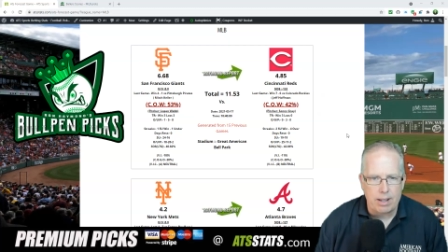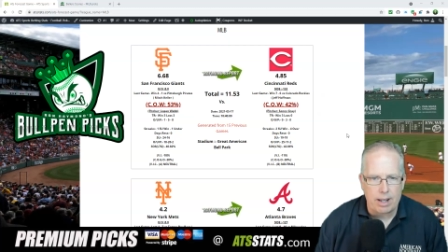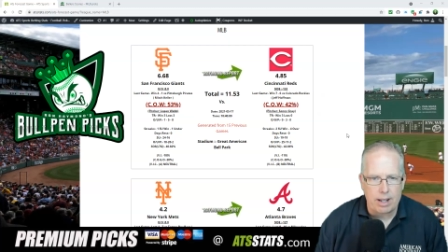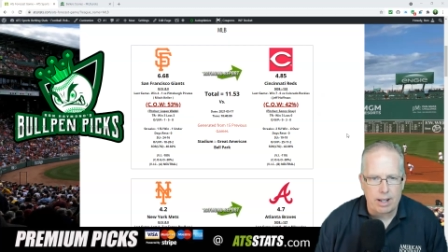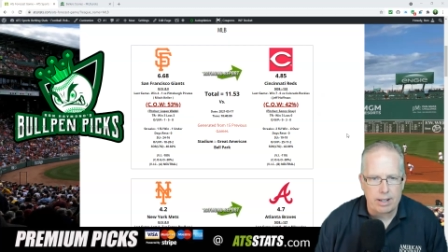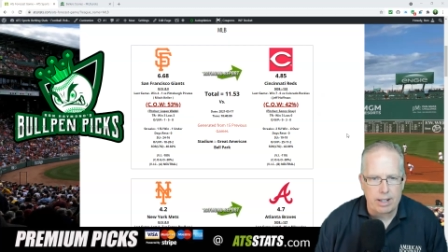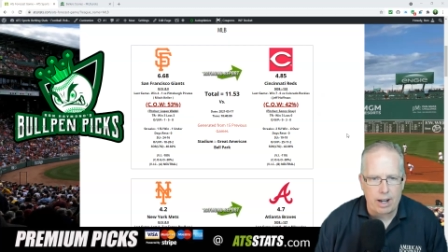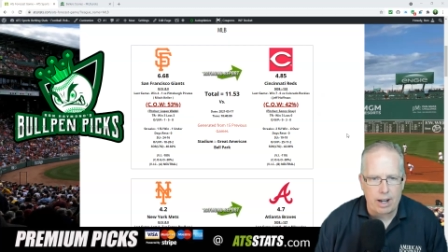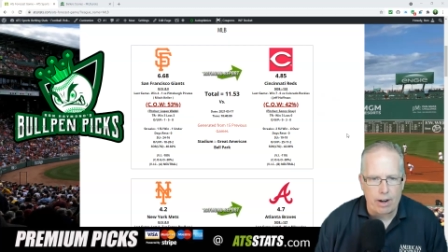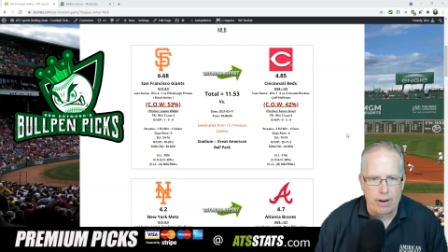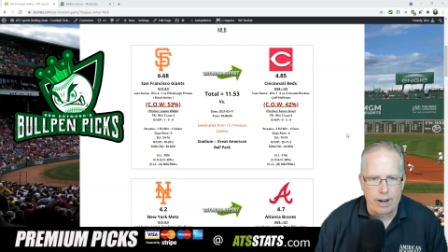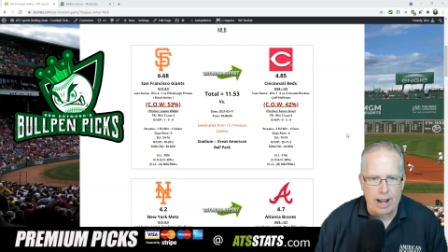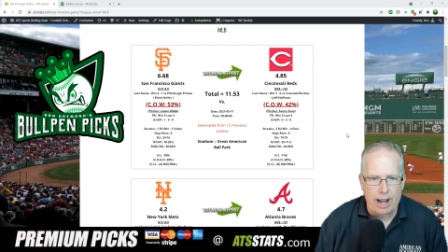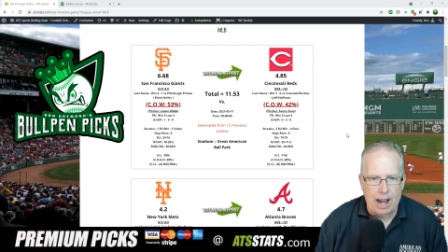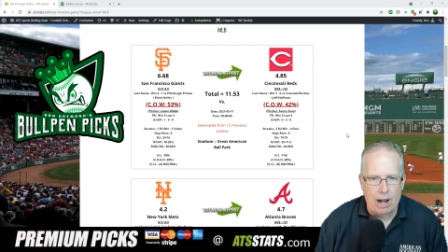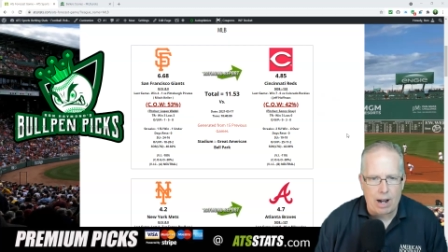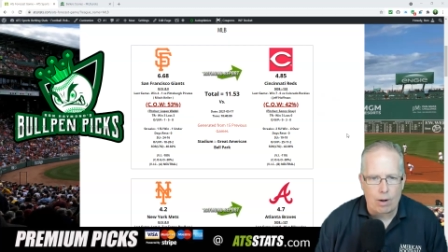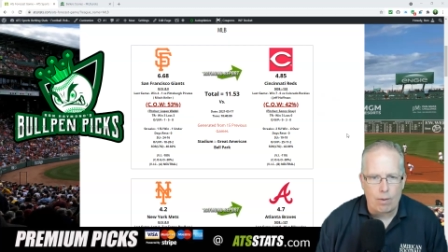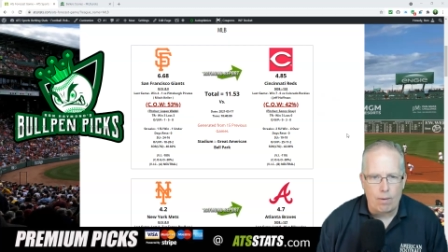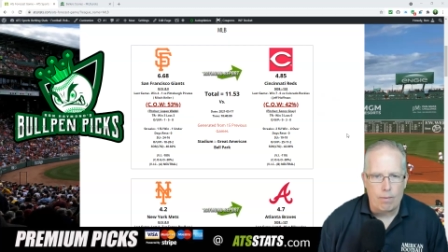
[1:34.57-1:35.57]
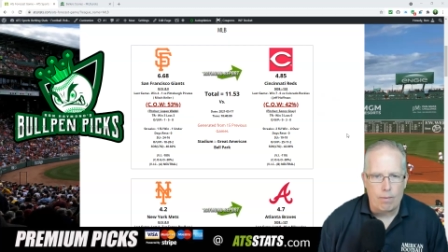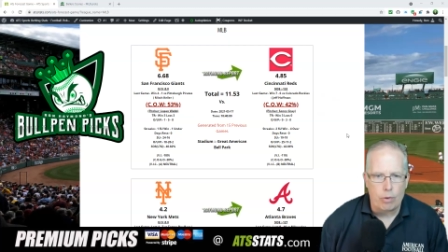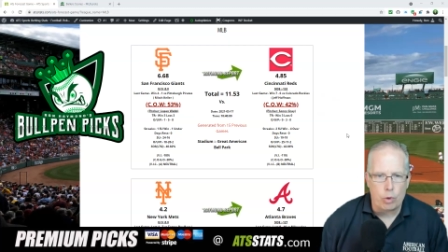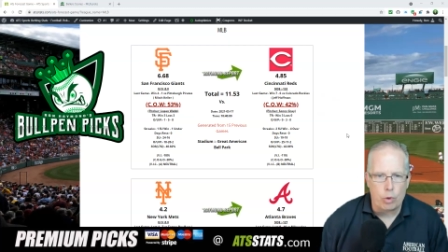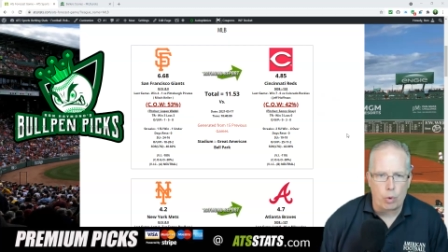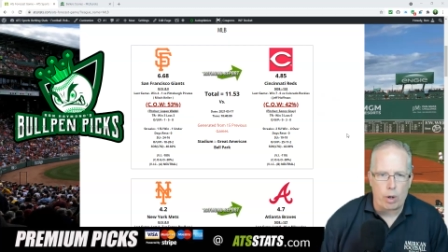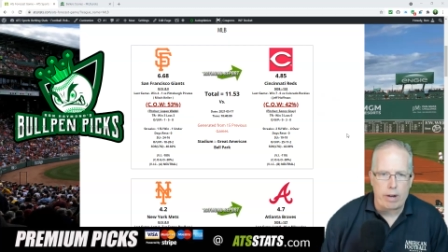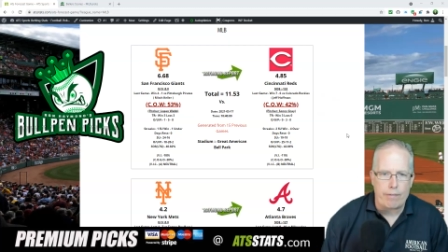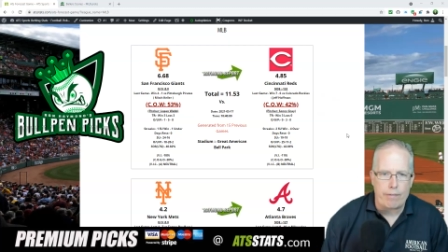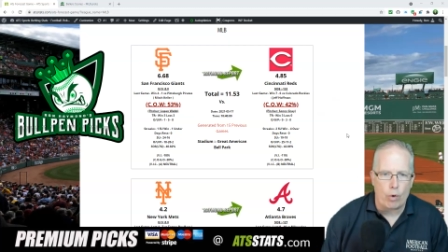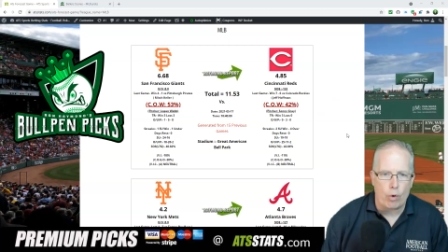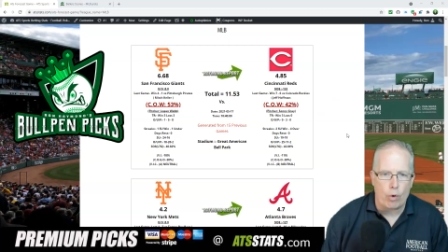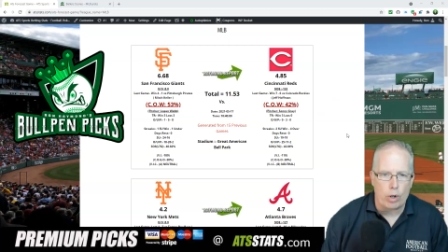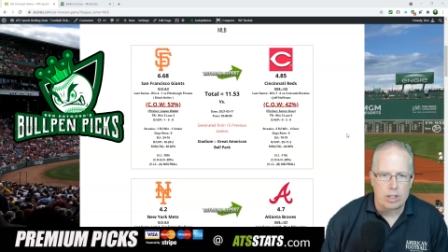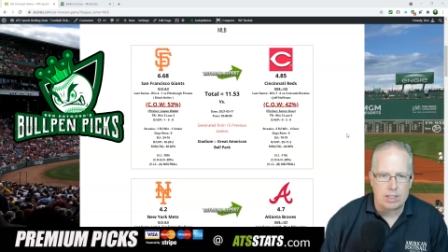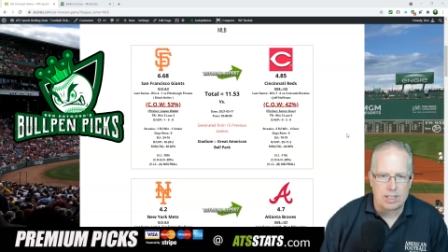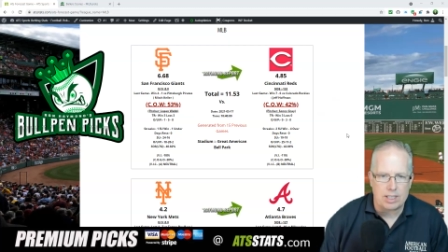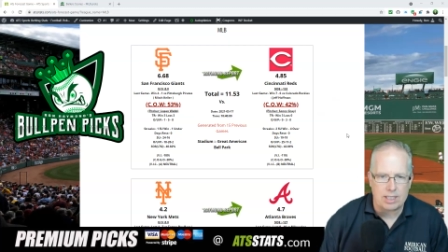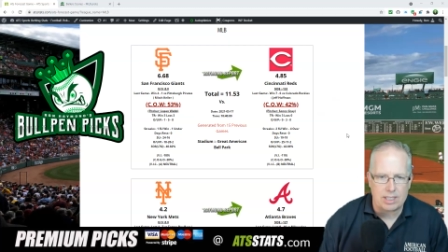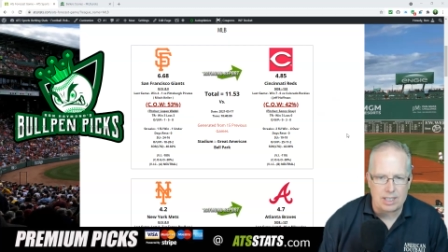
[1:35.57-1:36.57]
And they are now 24
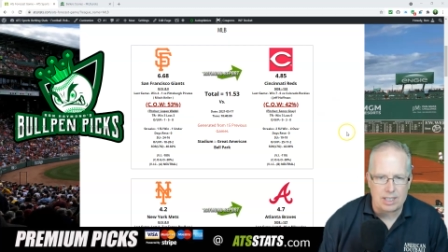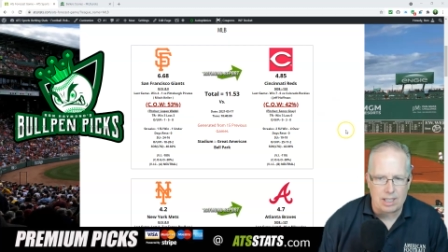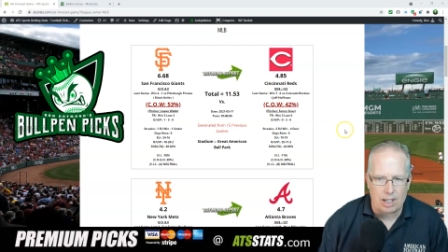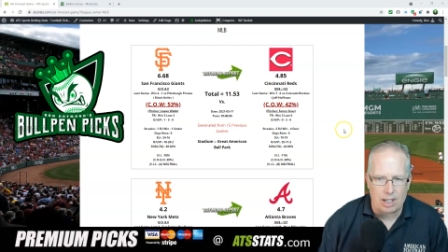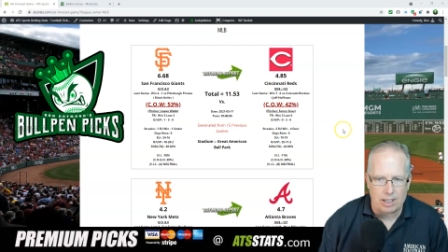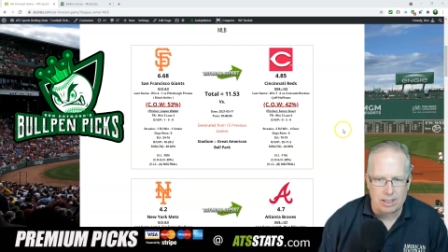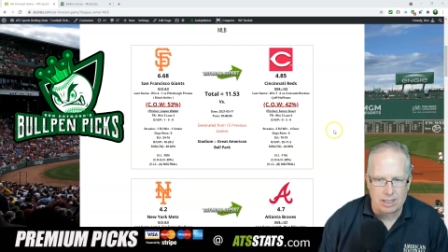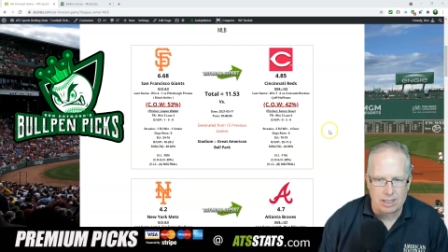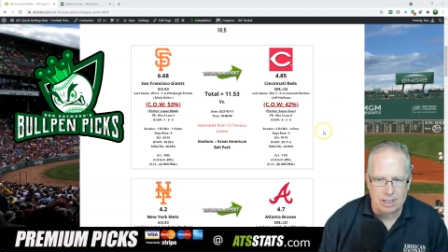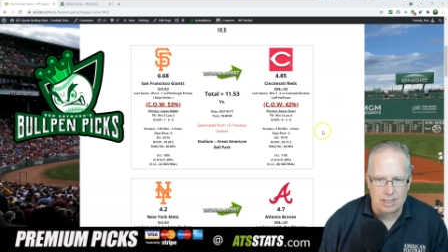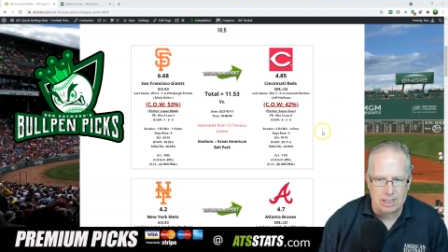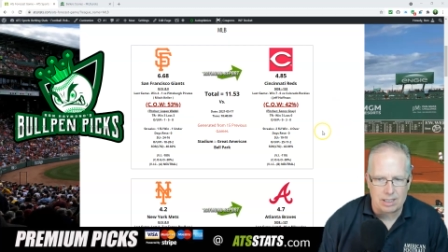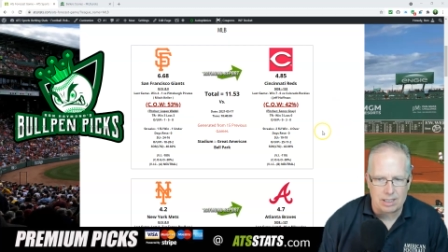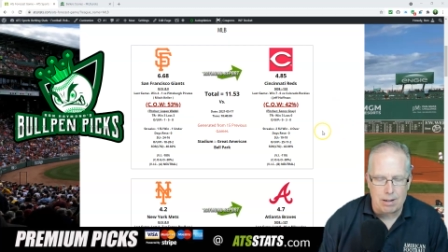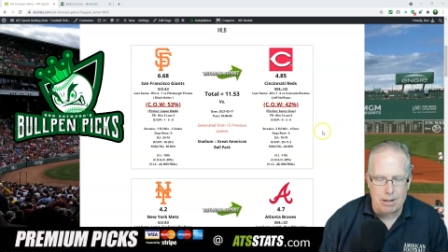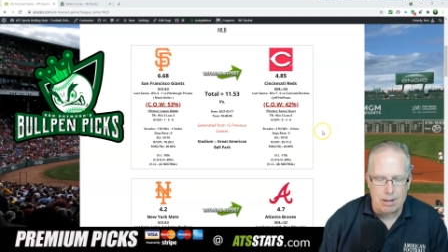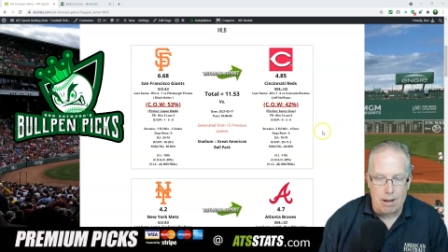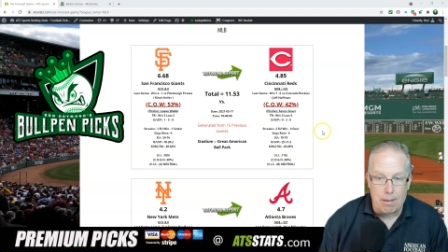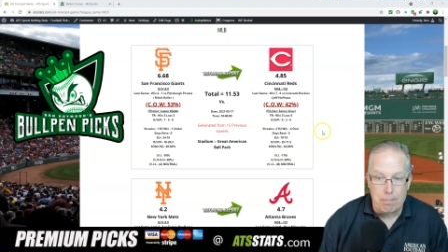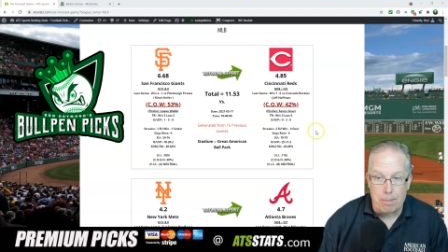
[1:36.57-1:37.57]
and 16 on the season.